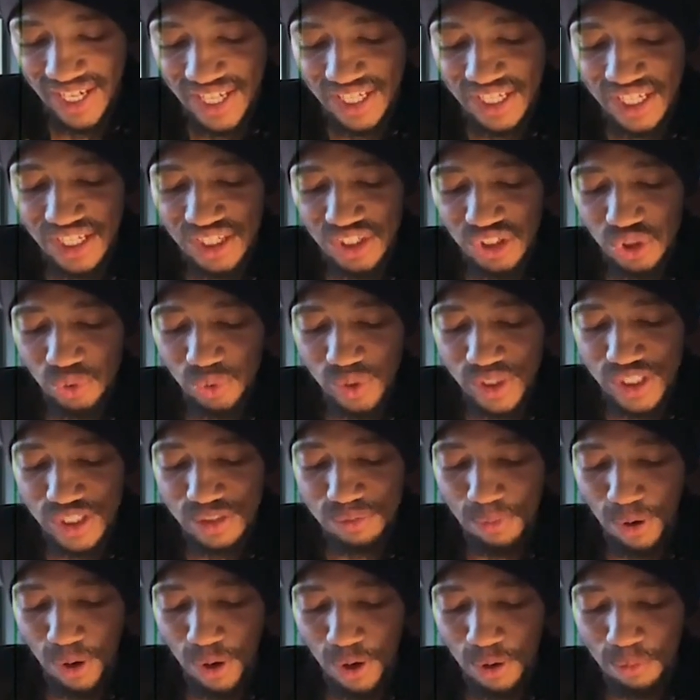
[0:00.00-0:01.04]
and into a
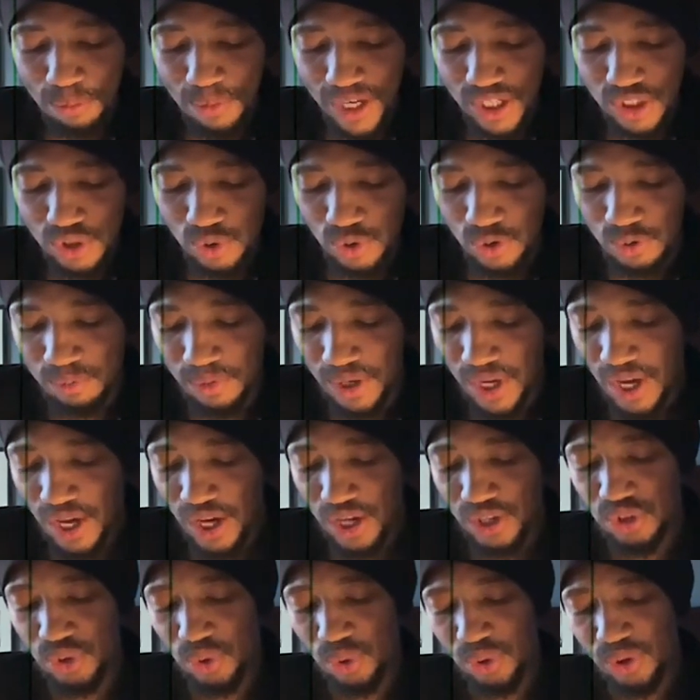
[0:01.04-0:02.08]
small bedroom
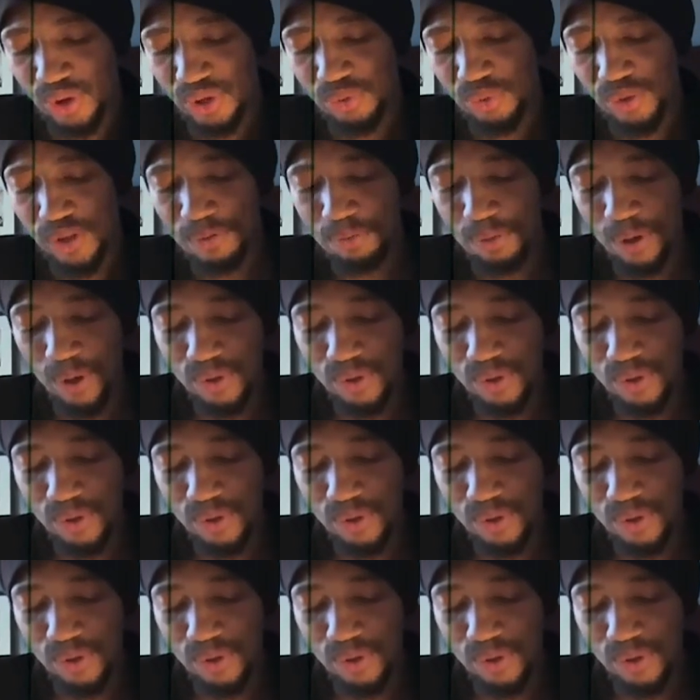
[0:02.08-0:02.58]
adorned with